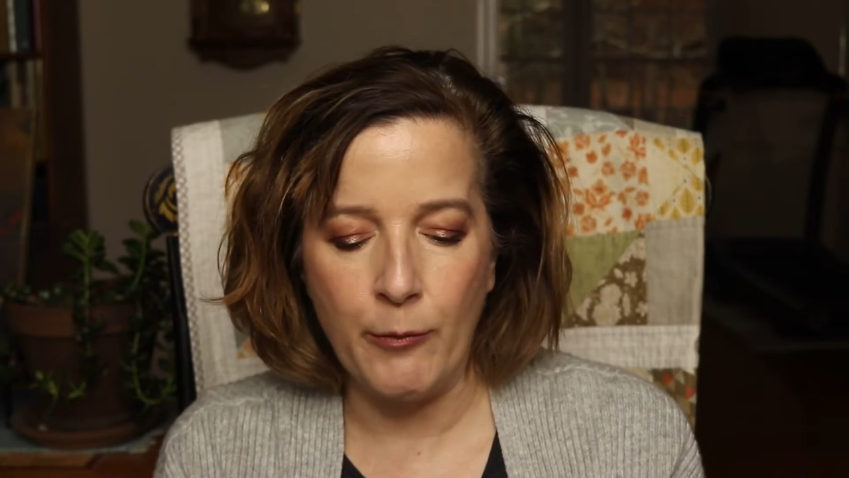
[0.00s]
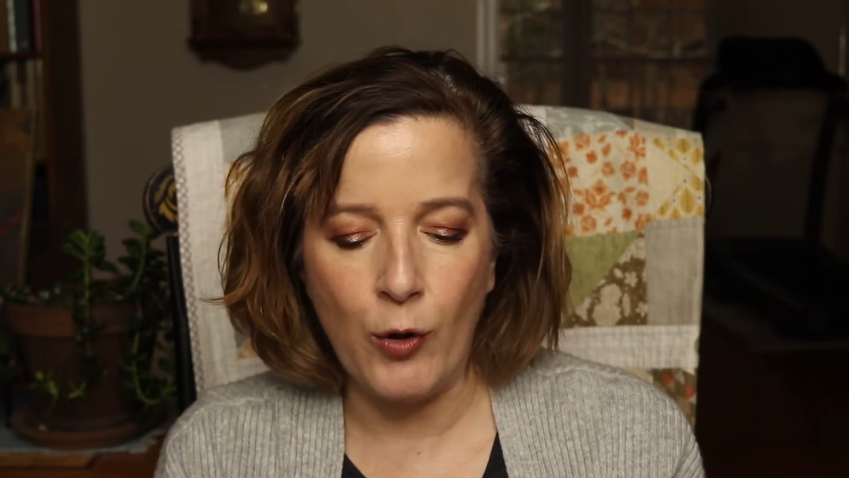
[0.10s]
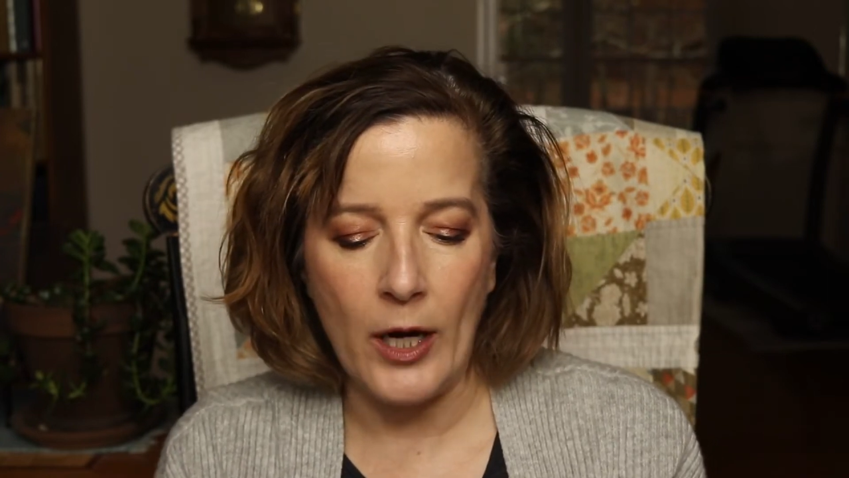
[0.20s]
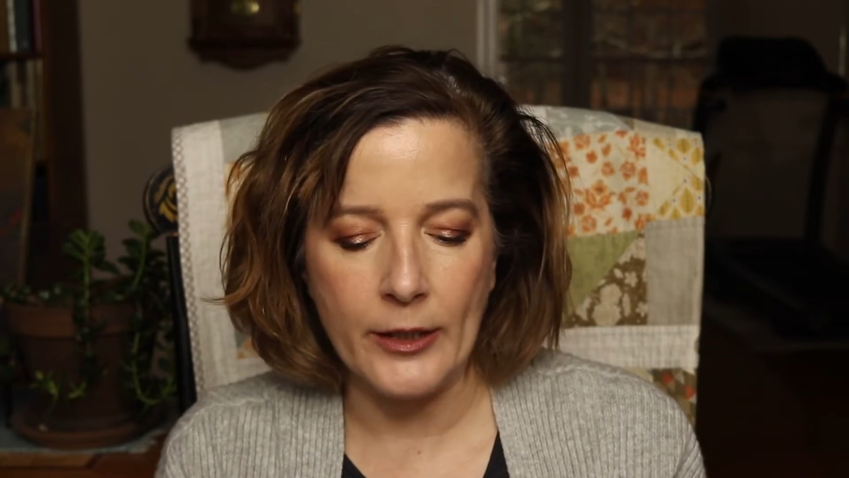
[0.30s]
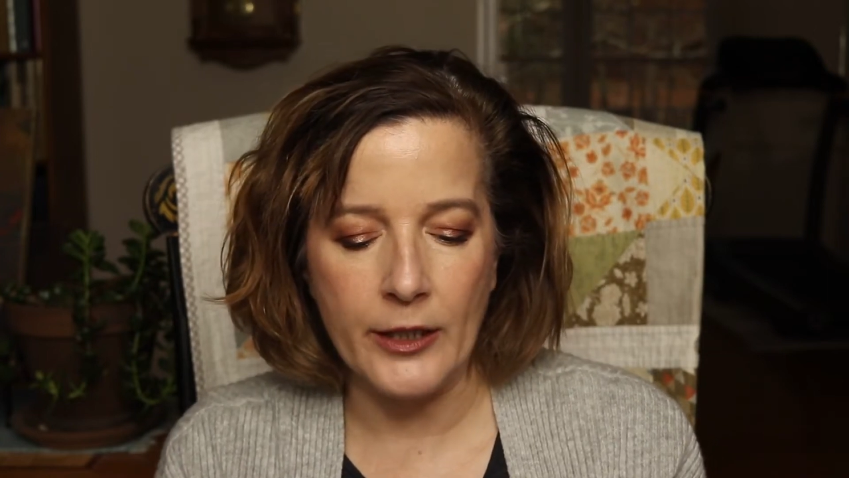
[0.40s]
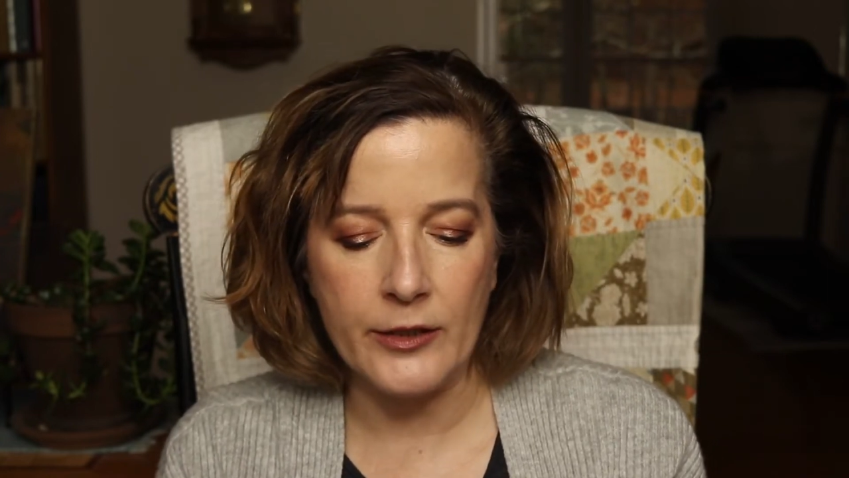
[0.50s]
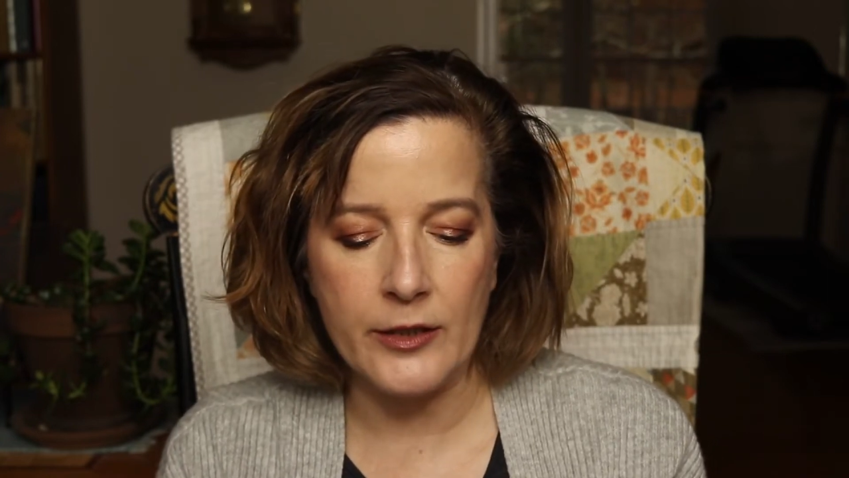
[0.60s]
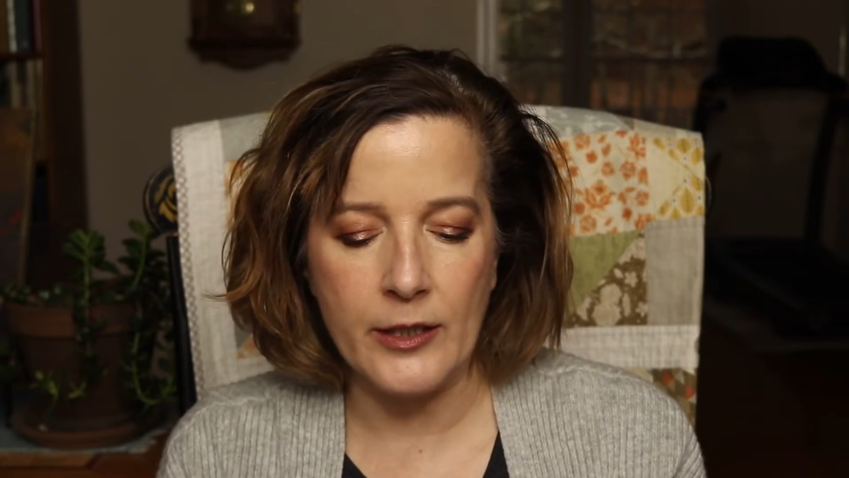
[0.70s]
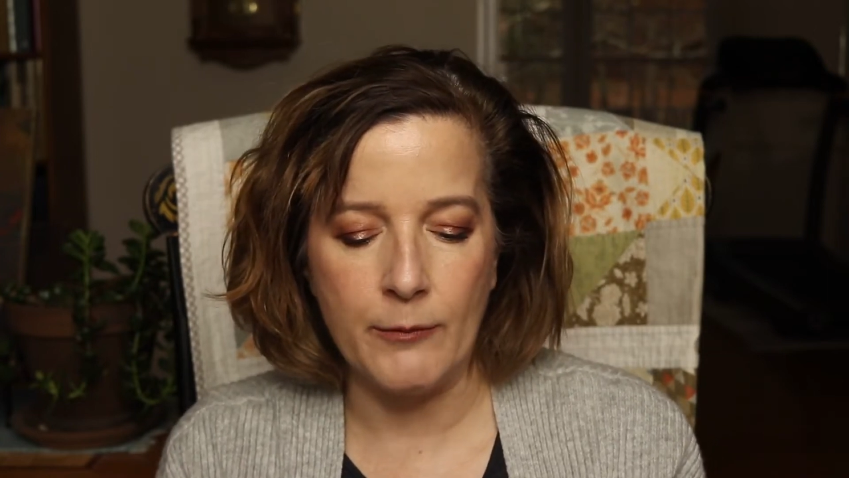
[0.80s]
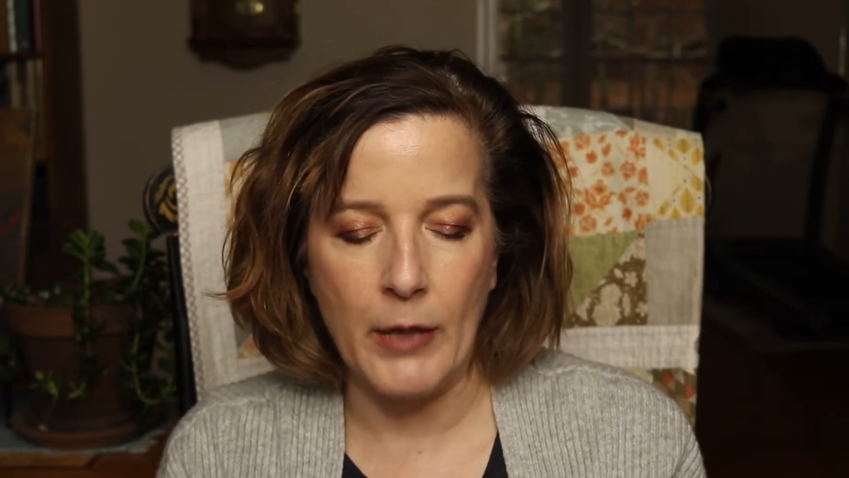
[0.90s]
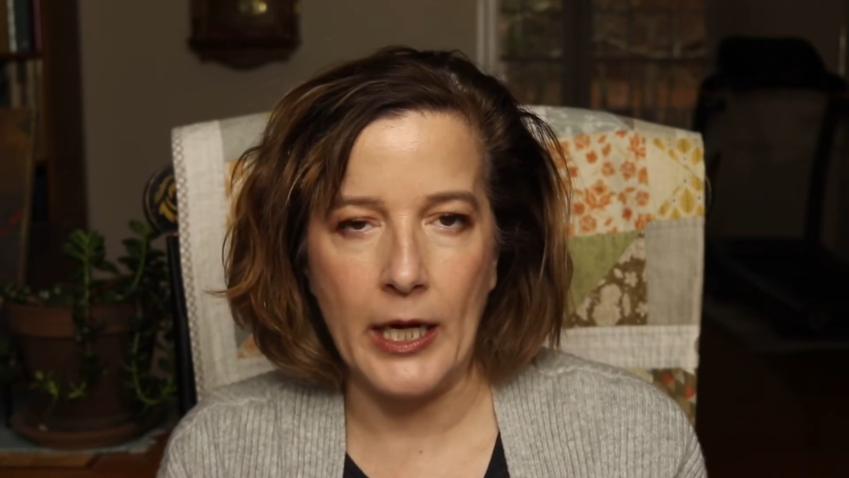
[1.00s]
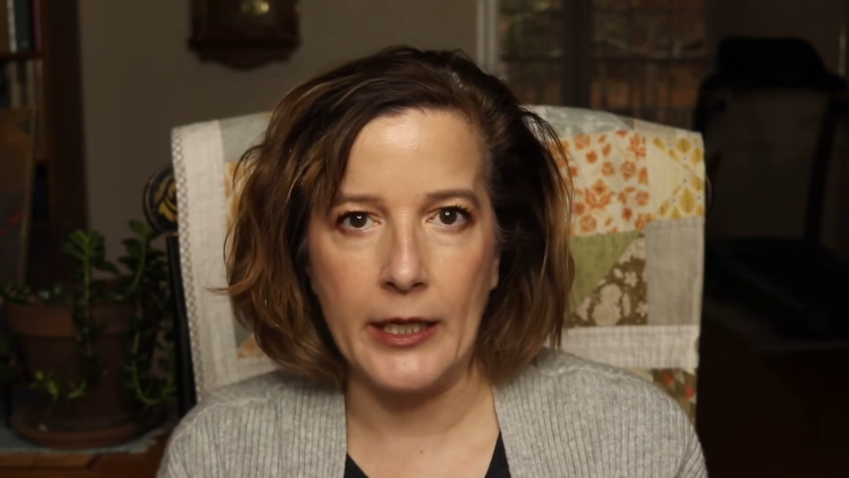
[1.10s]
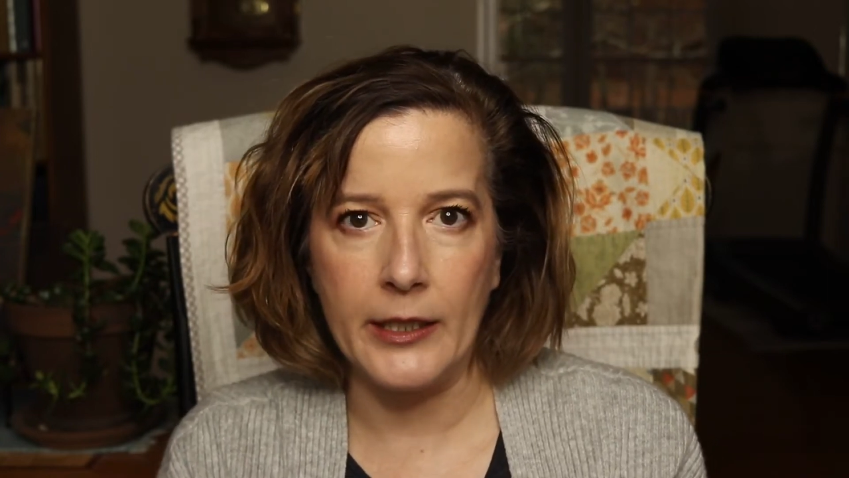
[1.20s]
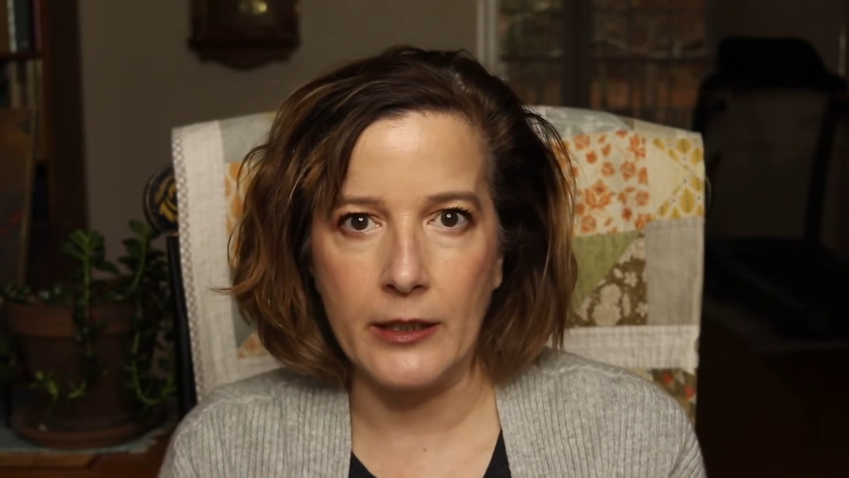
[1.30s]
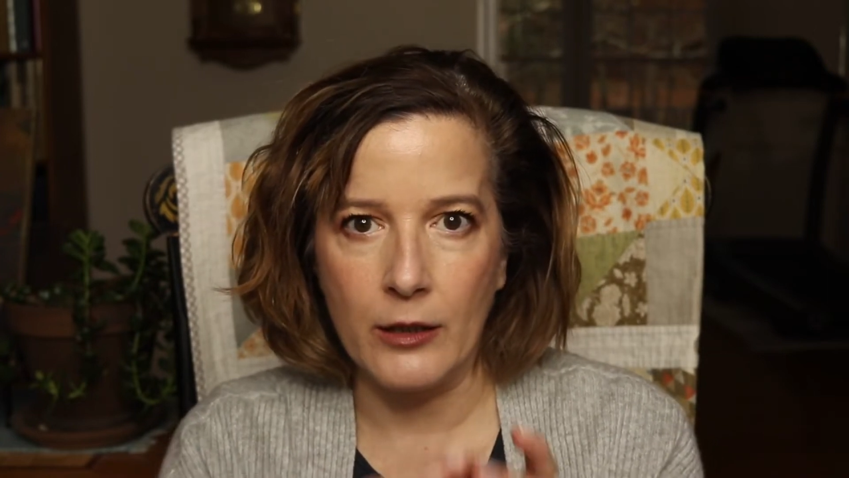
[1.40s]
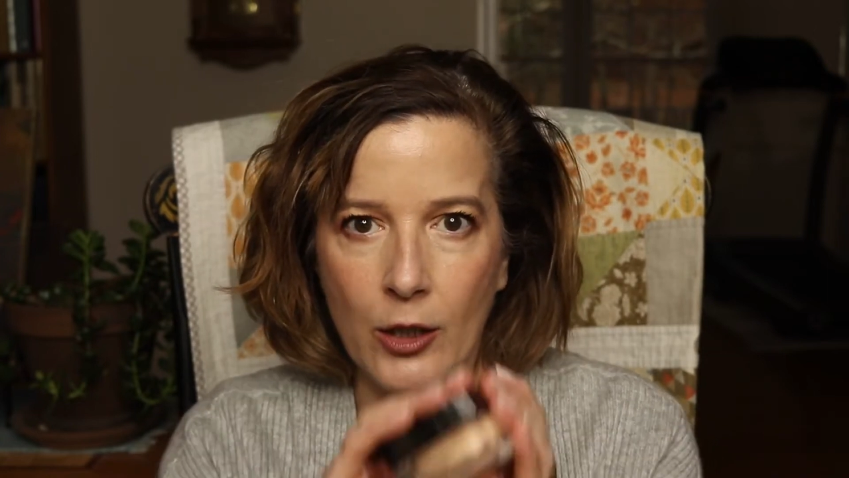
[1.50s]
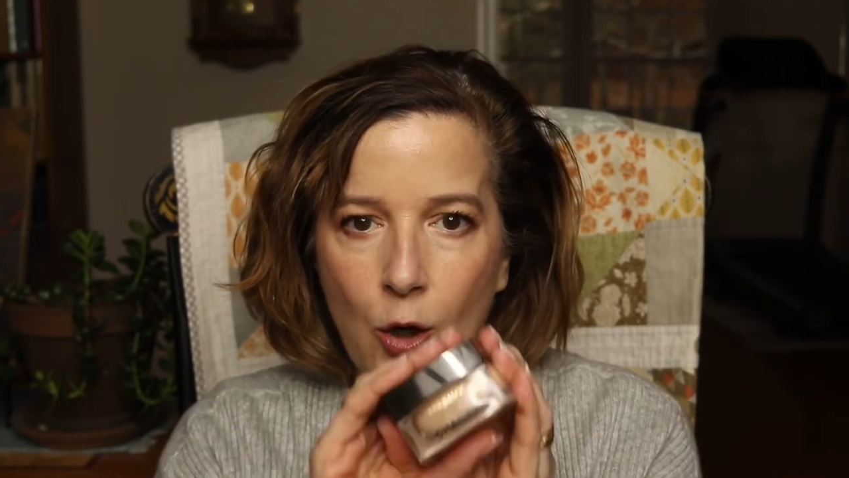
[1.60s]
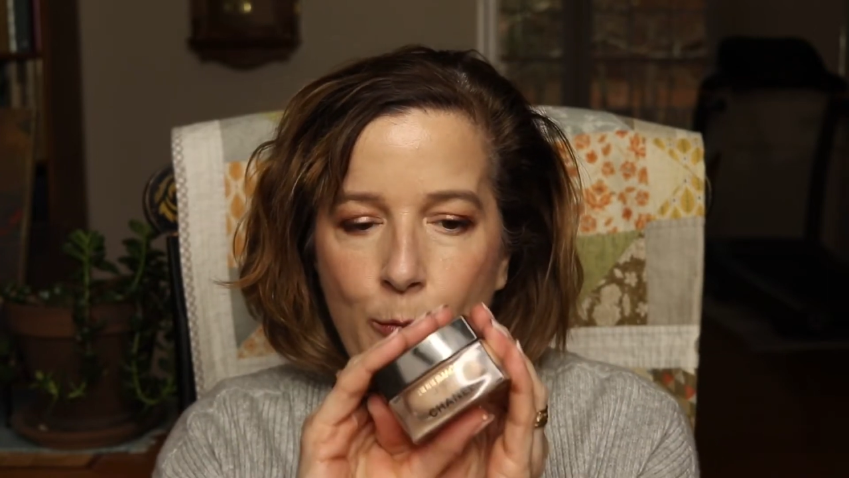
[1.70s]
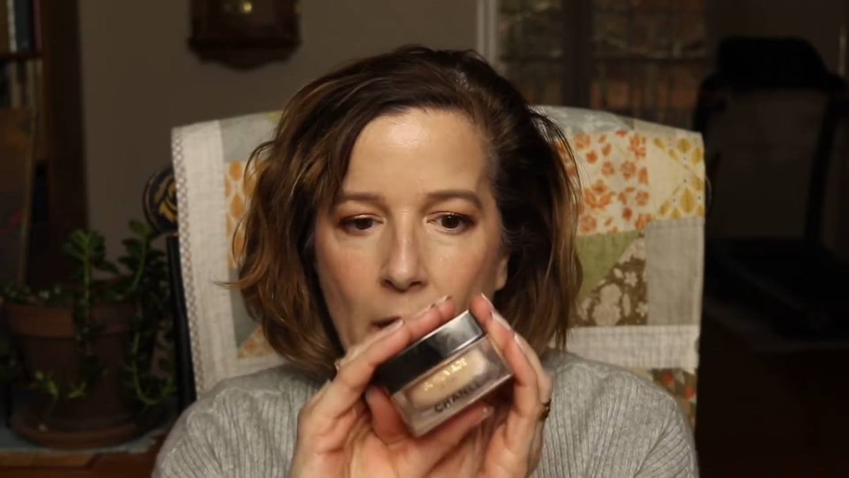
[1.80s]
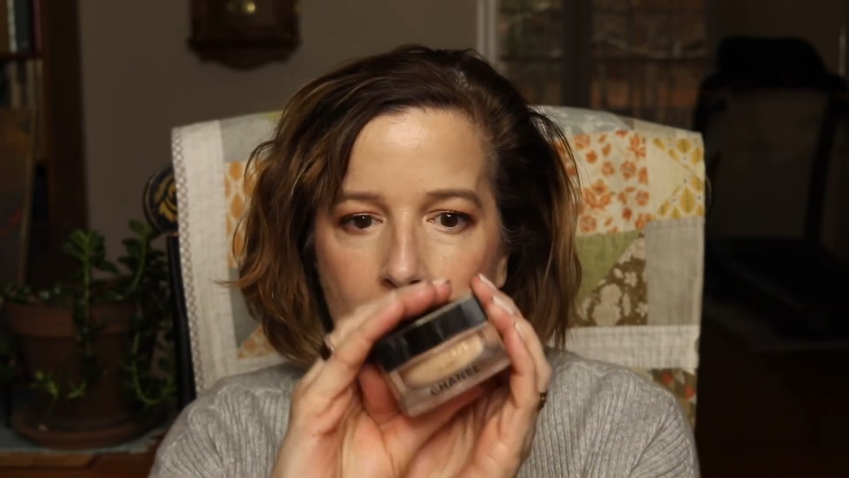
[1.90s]
products in my
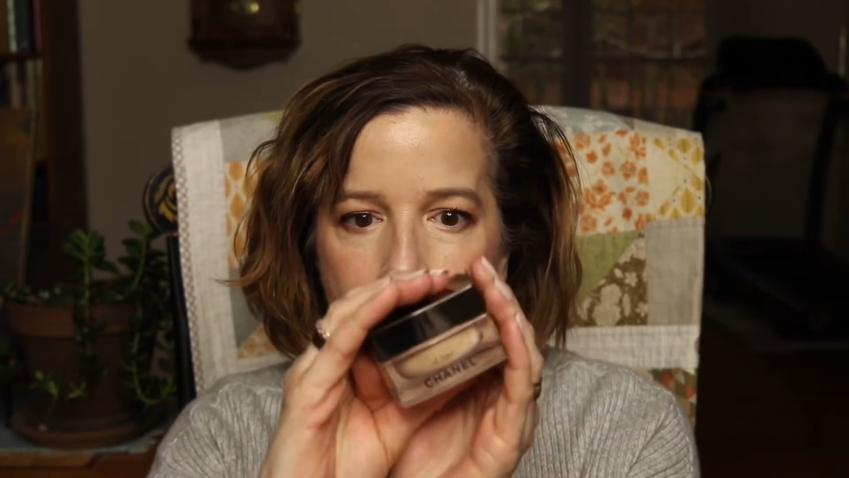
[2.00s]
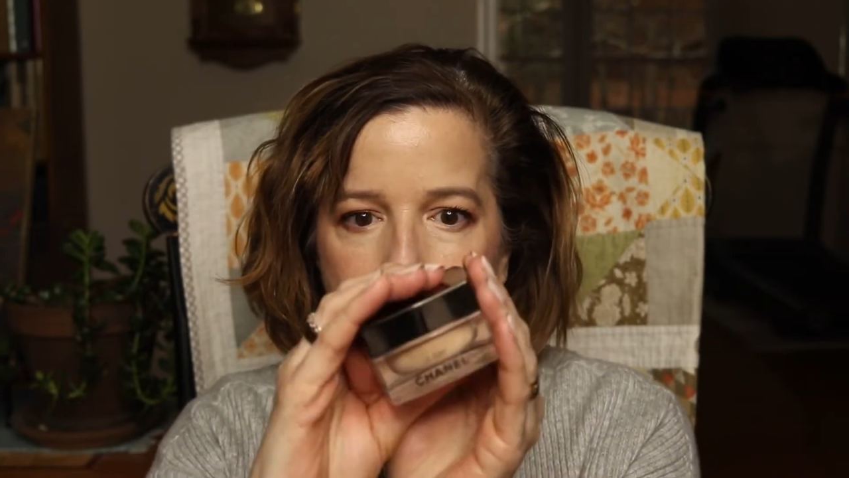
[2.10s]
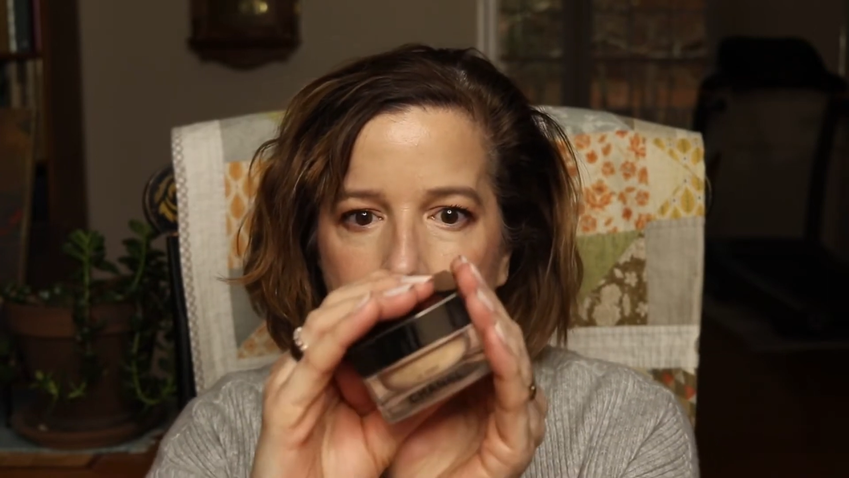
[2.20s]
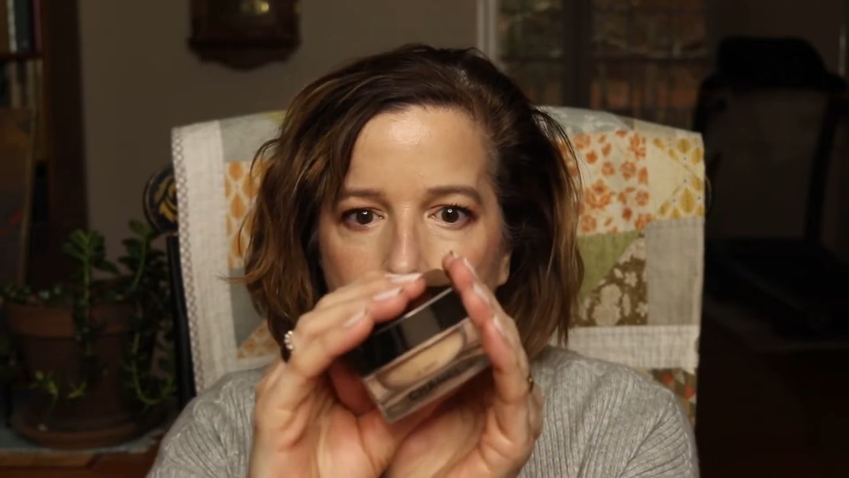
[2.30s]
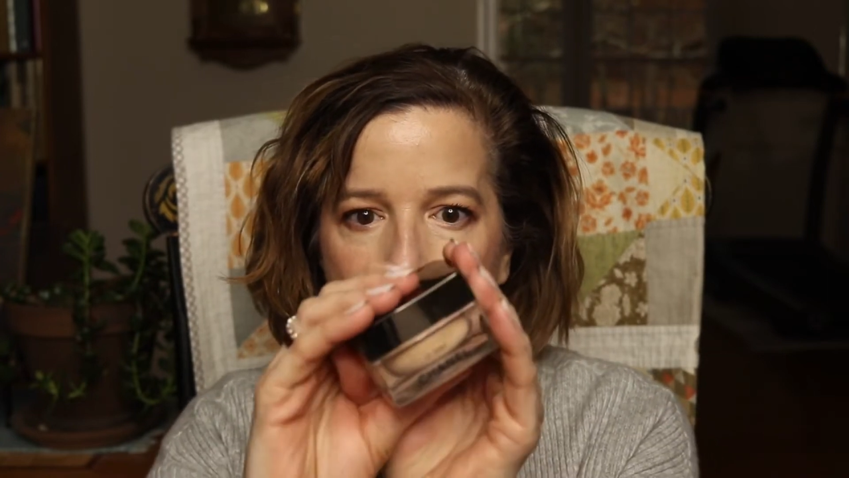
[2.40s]
low buy